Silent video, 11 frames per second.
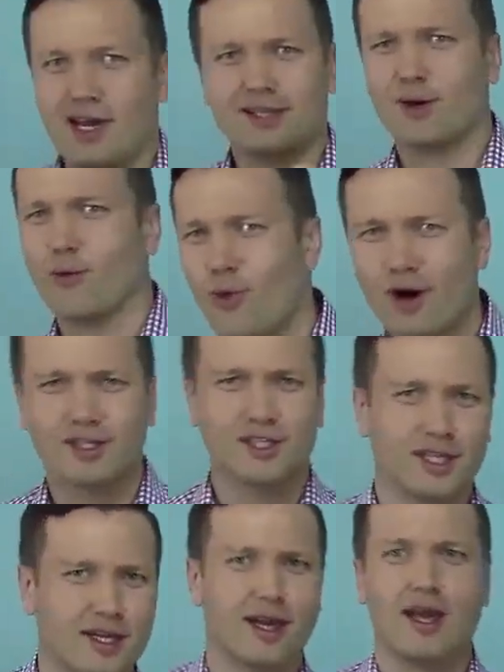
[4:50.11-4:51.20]
I started
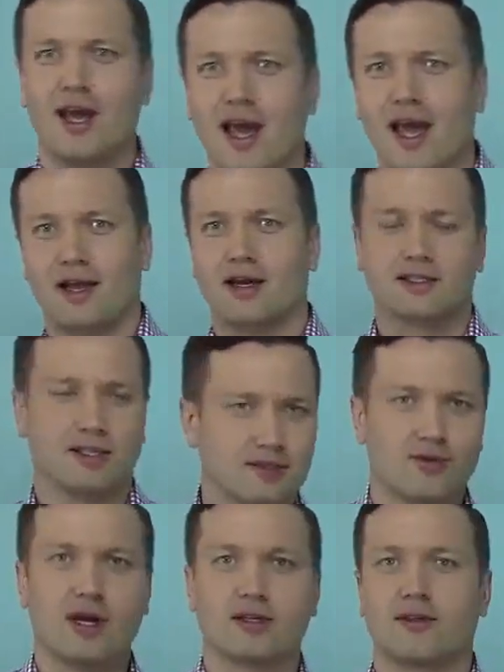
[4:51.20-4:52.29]
watching and I started
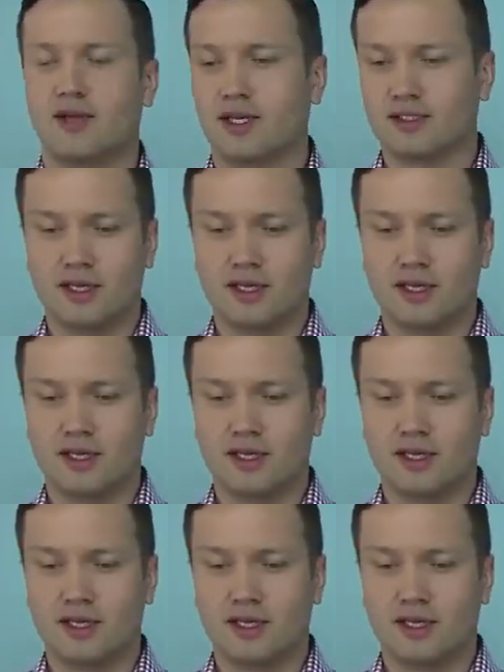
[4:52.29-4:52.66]
trying some things,